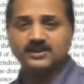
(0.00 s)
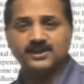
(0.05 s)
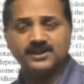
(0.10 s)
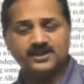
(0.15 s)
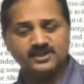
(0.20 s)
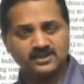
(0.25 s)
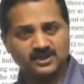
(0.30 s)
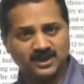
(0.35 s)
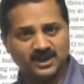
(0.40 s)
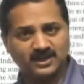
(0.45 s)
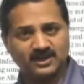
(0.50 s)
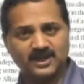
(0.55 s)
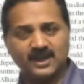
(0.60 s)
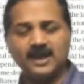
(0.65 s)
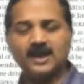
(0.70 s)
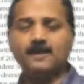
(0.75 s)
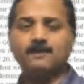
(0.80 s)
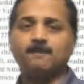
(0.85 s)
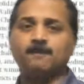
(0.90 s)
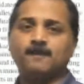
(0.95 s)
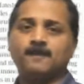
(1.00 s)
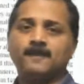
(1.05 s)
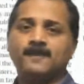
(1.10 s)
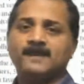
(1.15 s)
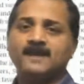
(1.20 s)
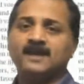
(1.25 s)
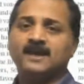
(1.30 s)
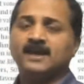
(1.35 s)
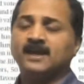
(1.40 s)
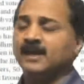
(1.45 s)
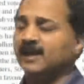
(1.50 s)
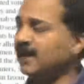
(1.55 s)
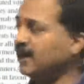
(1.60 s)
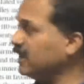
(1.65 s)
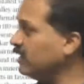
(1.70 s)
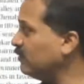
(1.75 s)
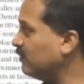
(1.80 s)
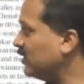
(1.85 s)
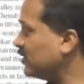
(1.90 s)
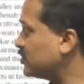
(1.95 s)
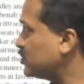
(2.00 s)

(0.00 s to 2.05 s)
in J&K, in which